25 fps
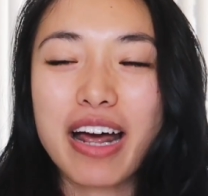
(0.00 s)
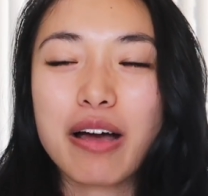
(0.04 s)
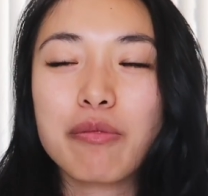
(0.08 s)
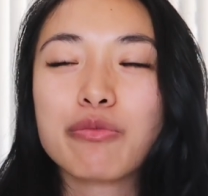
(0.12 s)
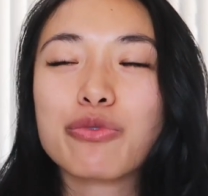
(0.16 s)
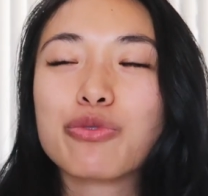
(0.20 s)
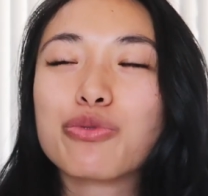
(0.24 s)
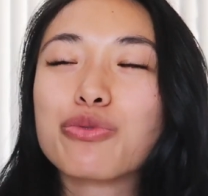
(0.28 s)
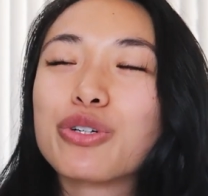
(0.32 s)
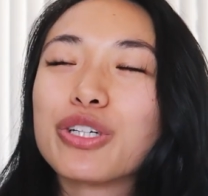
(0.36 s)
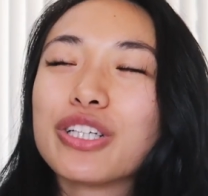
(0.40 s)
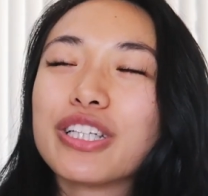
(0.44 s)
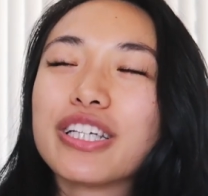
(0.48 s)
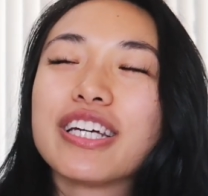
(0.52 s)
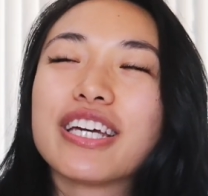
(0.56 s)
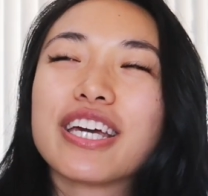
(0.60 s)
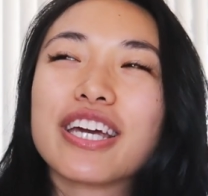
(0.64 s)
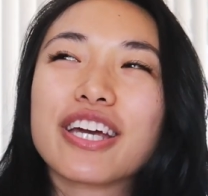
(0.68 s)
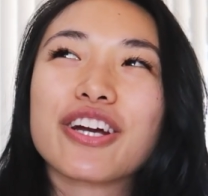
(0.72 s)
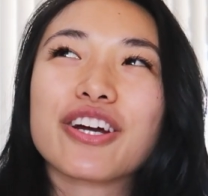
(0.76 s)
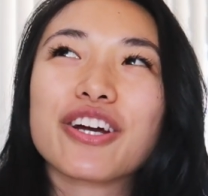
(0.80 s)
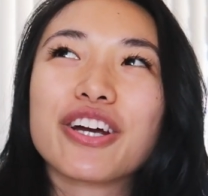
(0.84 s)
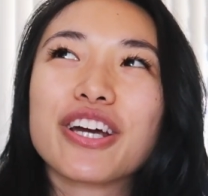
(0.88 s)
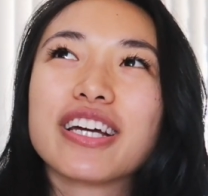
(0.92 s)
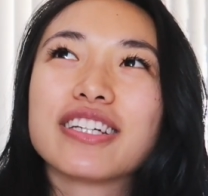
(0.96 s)
I'm really
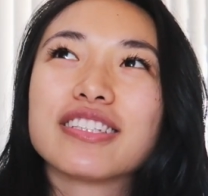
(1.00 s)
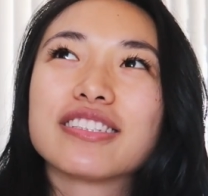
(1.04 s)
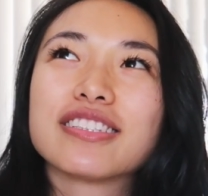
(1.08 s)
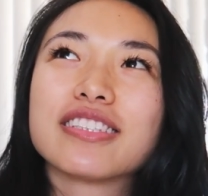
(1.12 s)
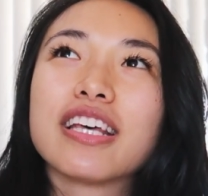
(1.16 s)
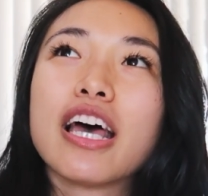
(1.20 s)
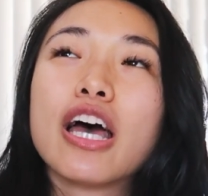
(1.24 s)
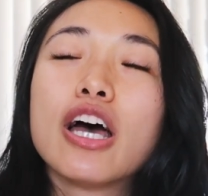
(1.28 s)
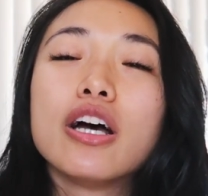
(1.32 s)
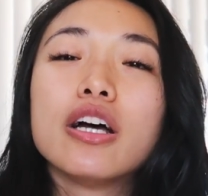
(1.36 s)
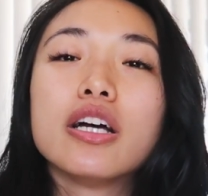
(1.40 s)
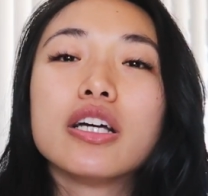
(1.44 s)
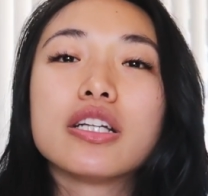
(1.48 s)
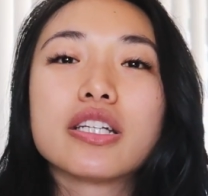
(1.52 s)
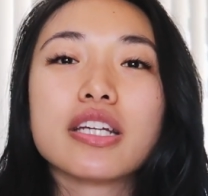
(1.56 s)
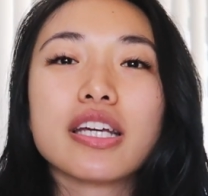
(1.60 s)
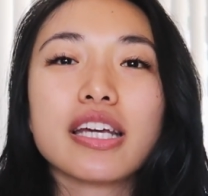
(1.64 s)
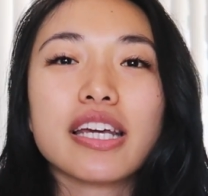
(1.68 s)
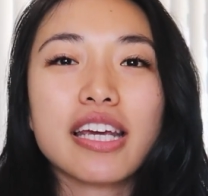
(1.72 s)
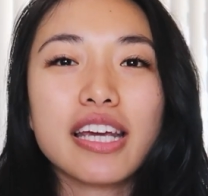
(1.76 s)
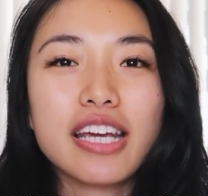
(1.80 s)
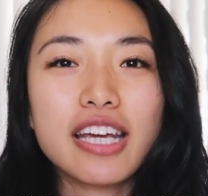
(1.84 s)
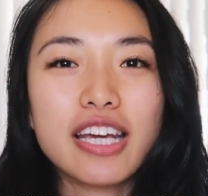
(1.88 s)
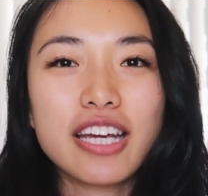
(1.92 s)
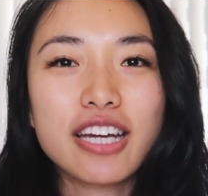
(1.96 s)
curious to
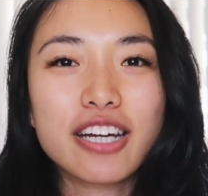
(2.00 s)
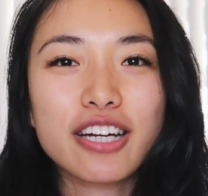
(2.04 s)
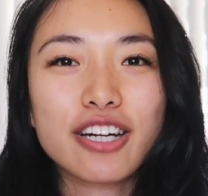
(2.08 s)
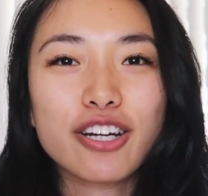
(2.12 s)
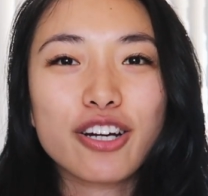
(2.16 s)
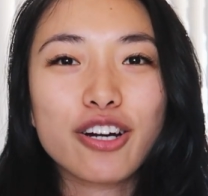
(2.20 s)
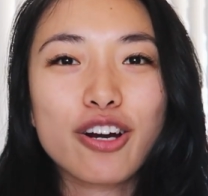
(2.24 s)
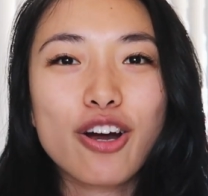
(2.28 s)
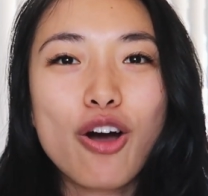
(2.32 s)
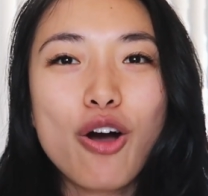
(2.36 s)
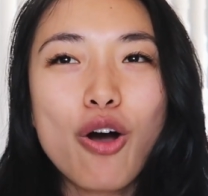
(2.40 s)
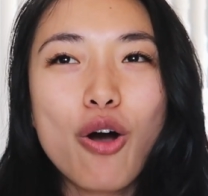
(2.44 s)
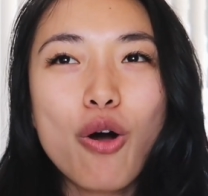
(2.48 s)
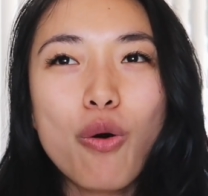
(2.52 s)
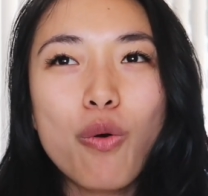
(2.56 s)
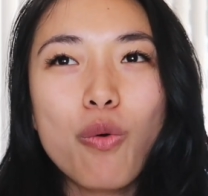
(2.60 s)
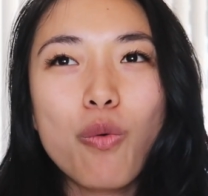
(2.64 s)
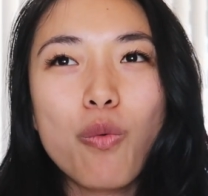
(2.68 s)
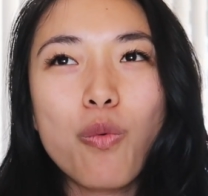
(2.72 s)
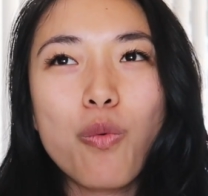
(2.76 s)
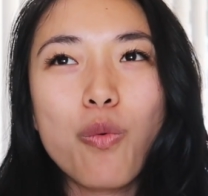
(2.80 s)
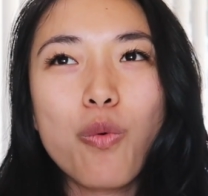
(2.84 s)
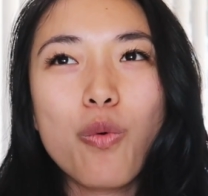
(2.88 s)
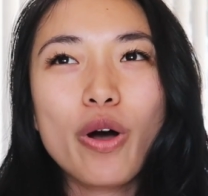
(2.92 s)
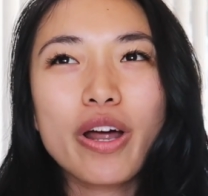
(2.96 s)
hear
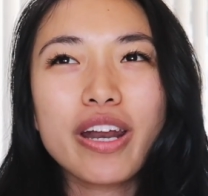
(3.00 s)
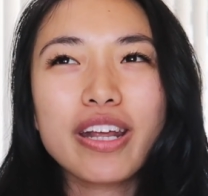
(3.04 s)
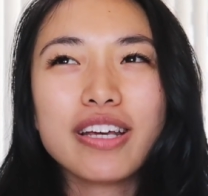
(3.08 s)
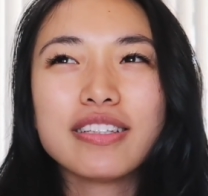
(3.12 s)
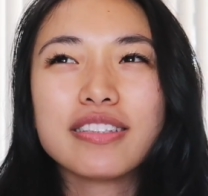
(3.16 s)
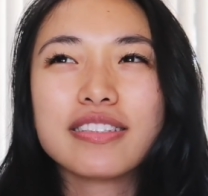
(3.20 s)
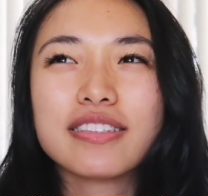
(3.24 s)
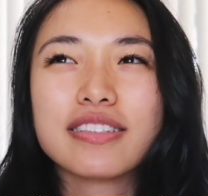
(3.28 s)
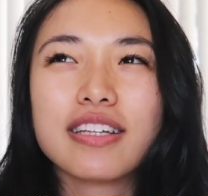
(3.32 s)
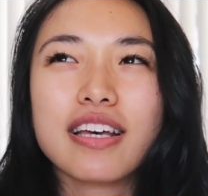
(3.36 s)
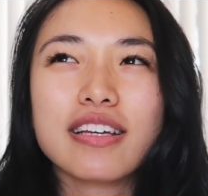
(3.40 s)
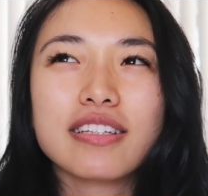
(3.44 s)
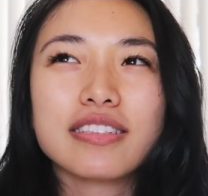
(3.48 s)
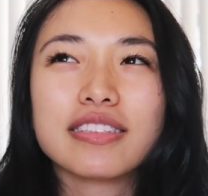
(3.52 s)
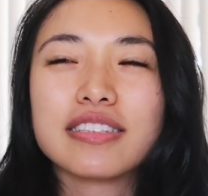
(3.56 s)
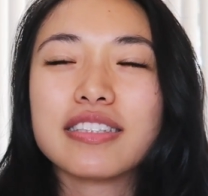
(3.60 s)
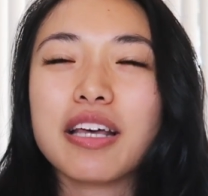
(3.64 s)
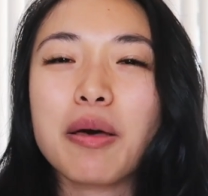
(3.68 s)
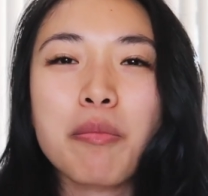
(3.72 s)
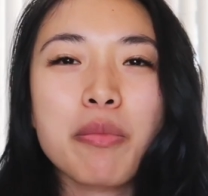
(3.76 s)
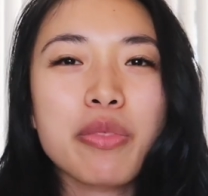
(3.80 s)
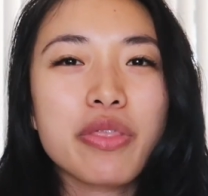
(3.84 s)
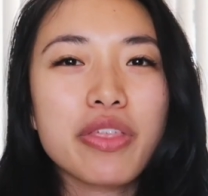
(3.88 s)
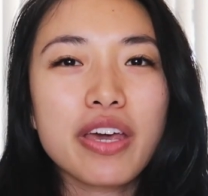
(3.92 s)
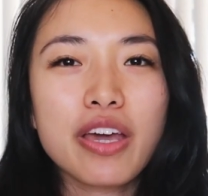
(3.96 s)
what is
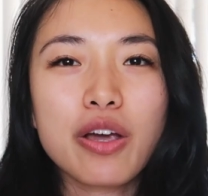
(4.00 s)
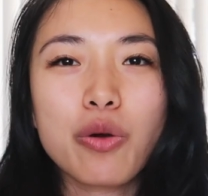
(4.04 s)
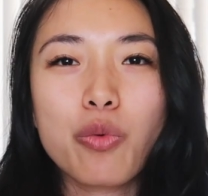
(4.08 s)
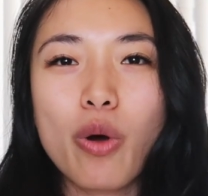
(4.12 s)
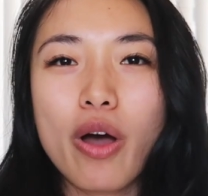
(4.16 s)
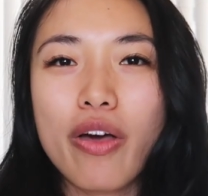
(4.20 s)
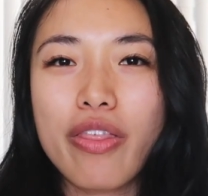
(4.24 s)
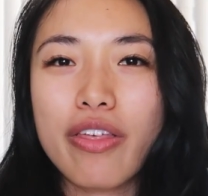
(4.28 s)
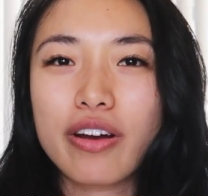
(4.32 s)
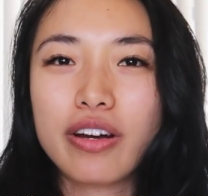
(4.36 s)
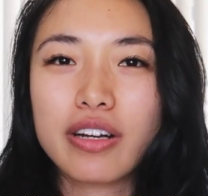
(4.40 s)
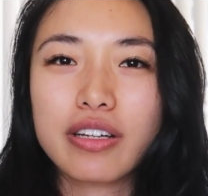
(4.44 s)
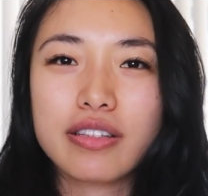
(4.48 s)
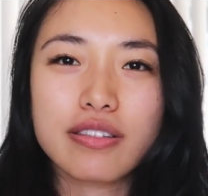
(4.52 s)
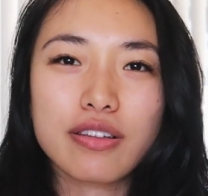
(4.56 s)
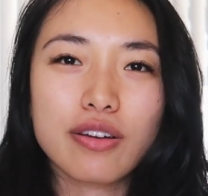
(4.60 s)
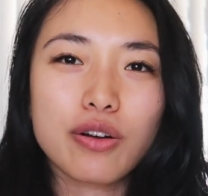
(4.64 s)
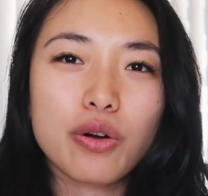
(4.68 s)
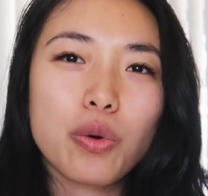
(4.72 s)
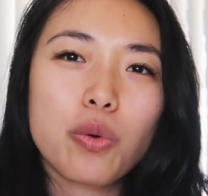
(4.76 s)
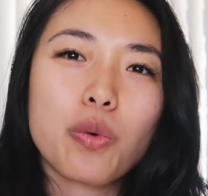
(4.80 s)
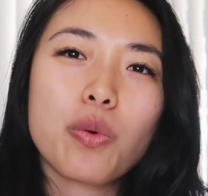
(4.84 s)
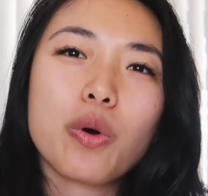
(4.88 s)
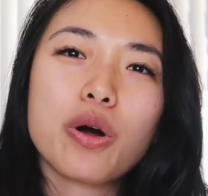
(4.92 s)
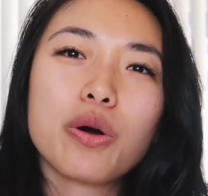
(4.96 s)
something, whether it's a
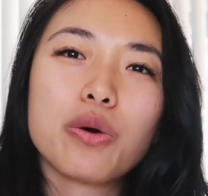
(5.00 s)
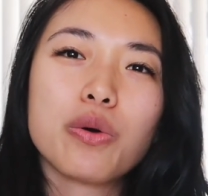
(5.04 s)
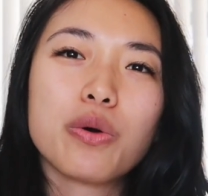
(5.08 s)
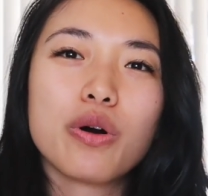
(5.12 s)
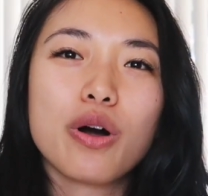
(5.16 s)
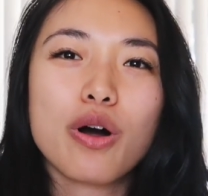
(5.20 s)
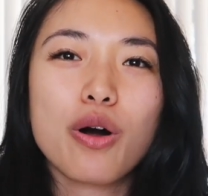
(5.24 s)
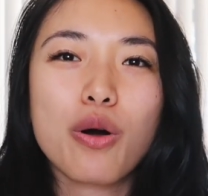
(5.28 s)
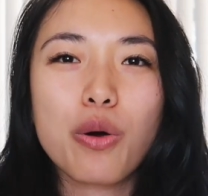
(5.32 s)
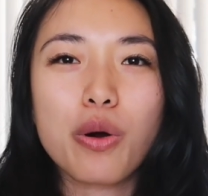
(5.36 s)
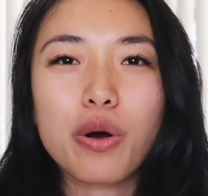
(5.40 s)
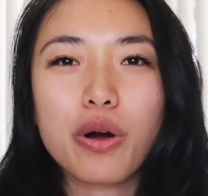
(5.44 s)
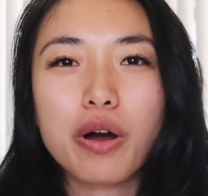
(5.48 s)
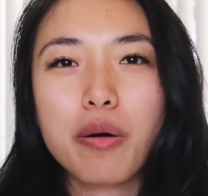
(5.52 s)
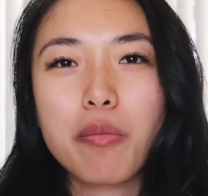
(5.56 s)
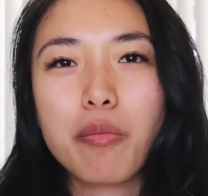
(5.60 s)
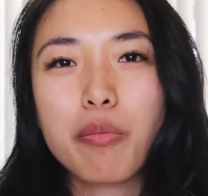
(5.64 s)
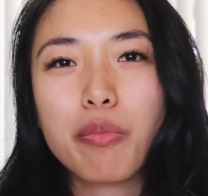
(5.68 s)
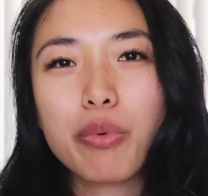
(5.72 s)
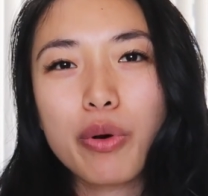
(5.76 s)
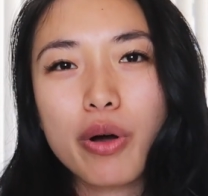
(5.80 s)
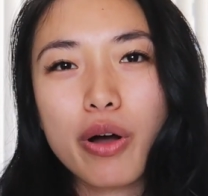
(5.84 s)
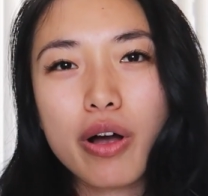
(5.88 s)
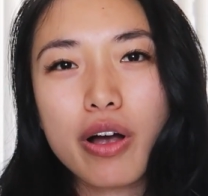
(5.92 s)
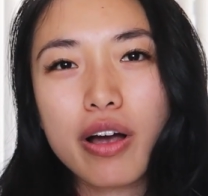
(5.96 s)
quote or a
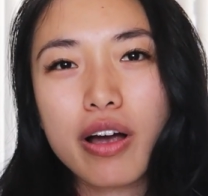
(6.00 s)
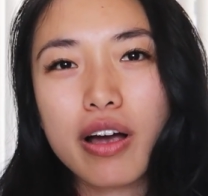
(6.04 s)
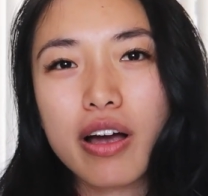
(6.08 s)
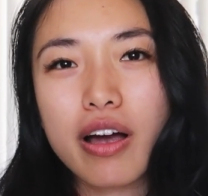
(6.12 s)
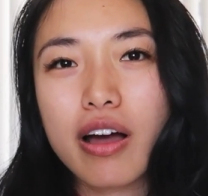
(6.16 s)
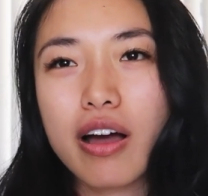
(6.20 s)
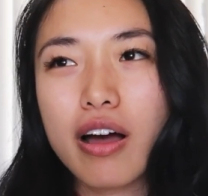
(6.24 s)
book,